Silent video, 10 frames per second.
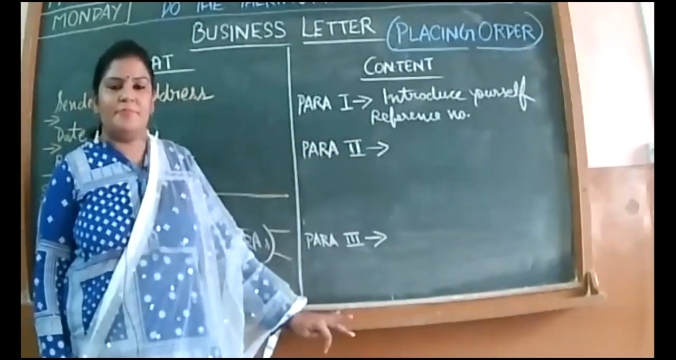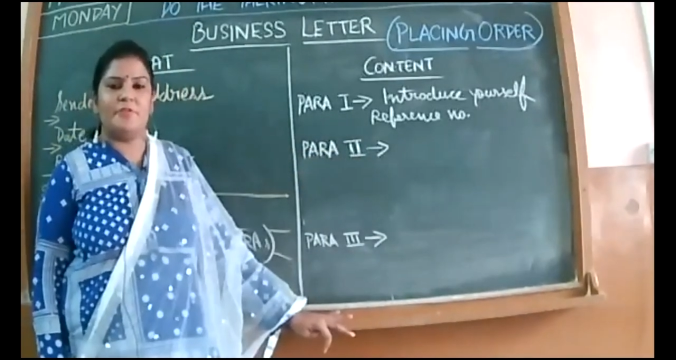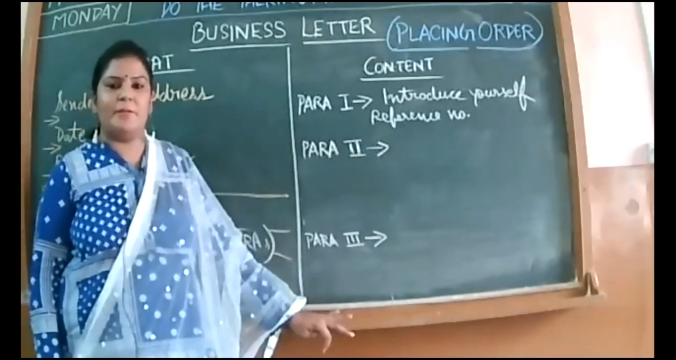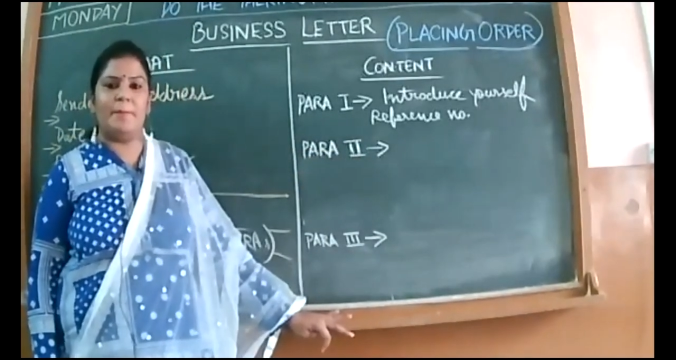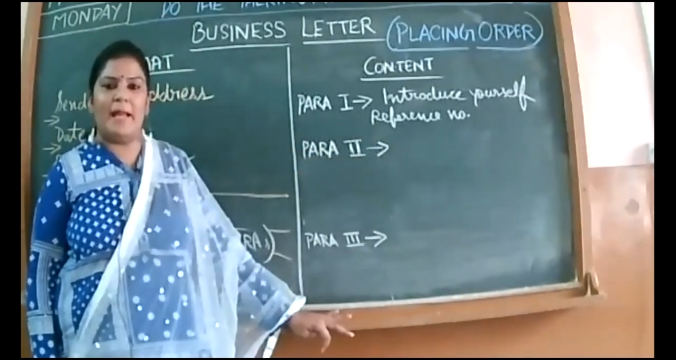
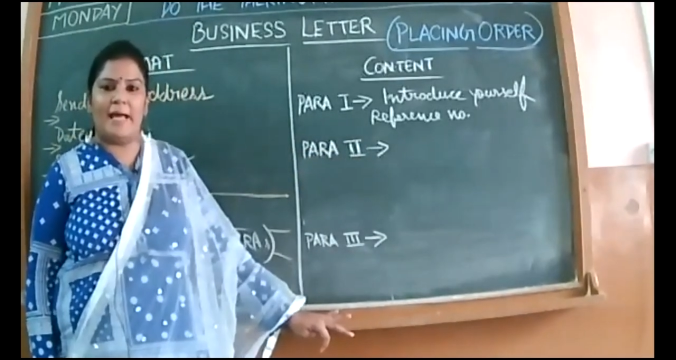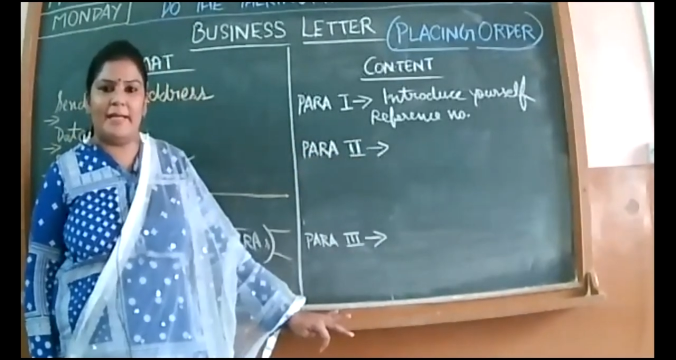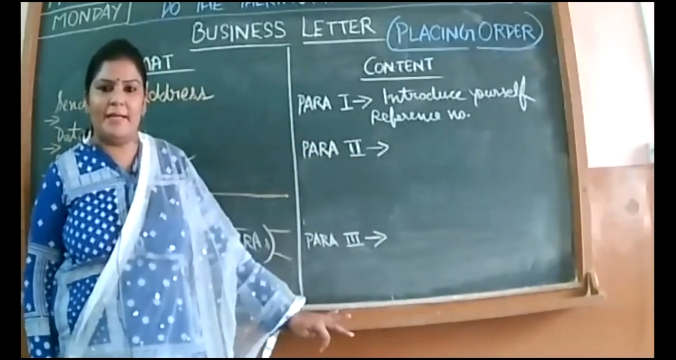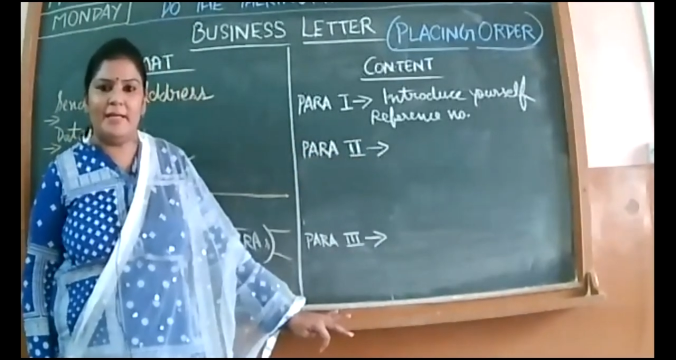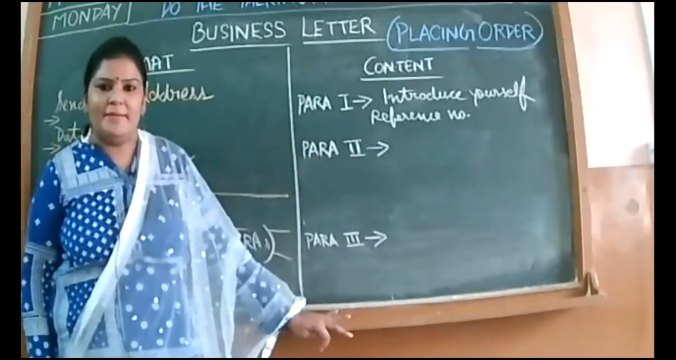
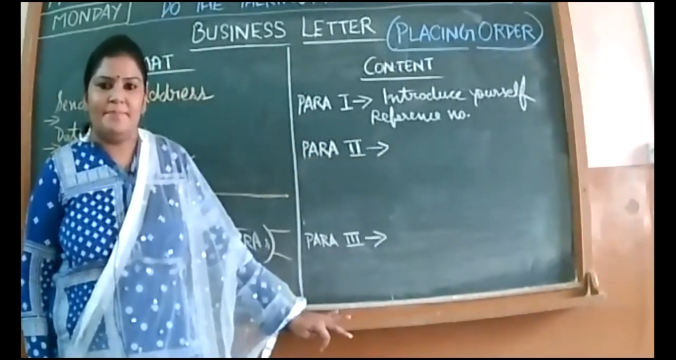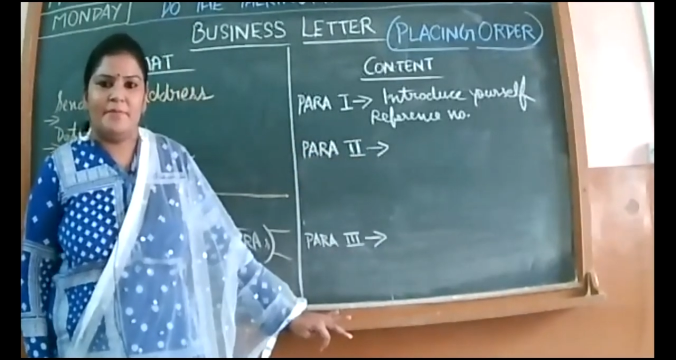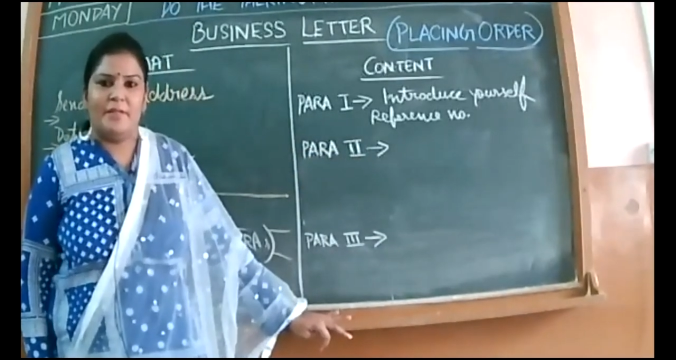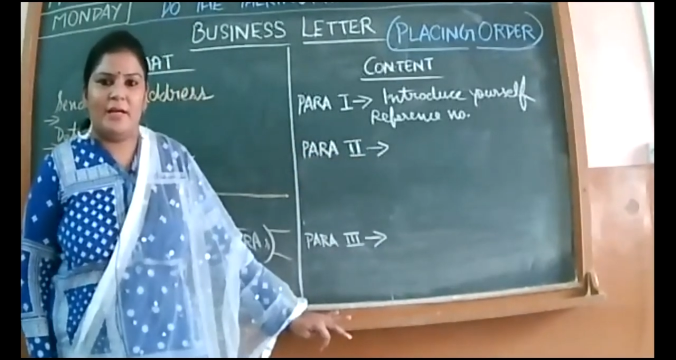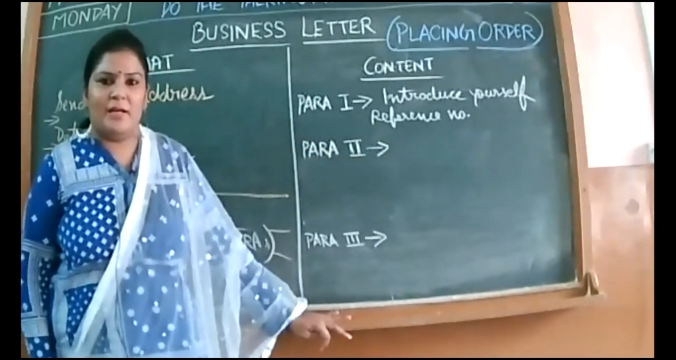reply
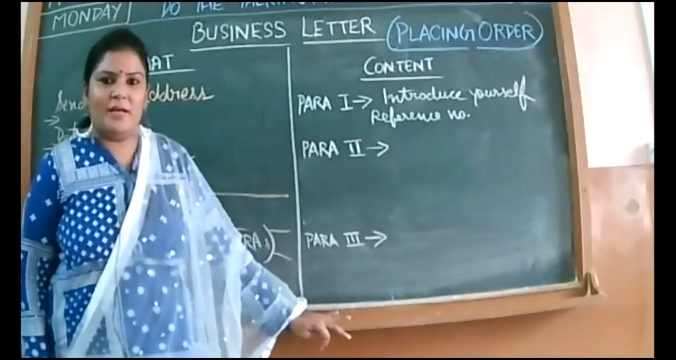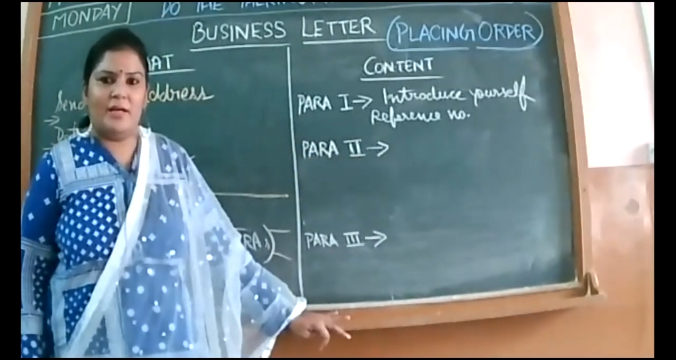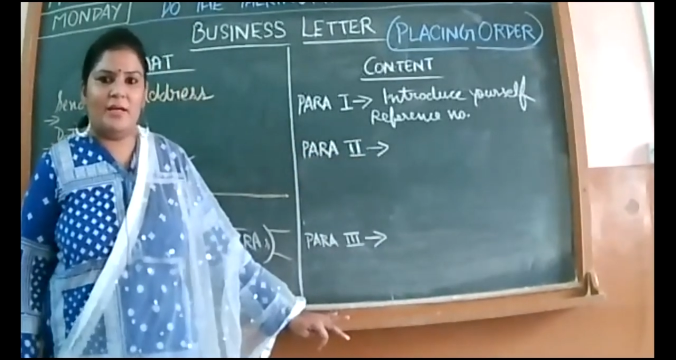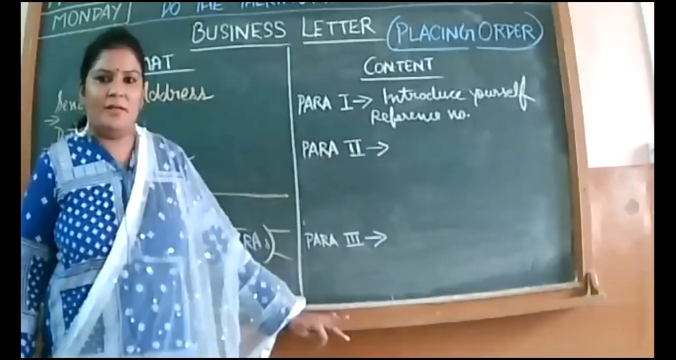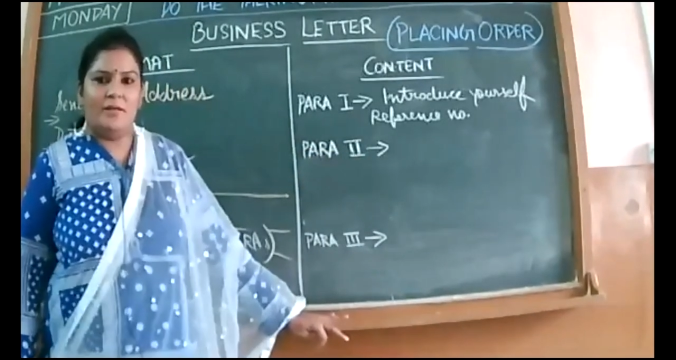
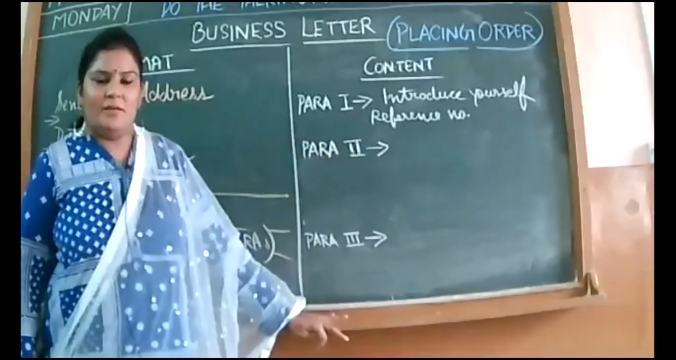uh,